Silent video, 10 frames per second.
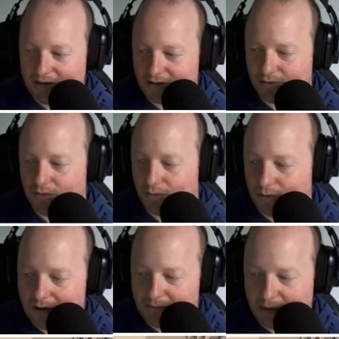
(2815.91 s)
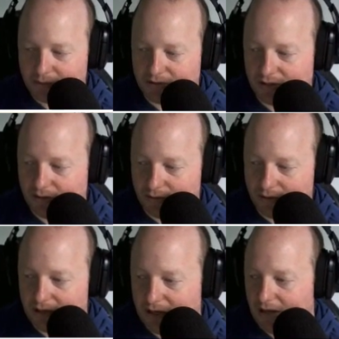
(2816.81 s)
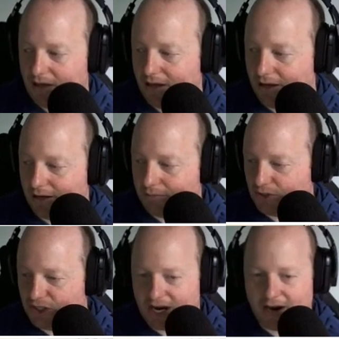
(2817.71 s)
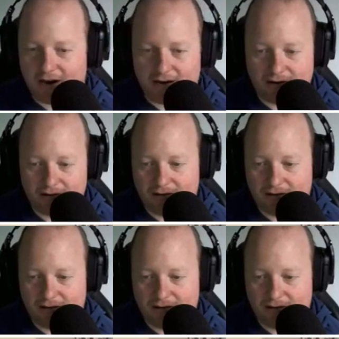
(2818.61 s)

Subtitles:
We do want people to share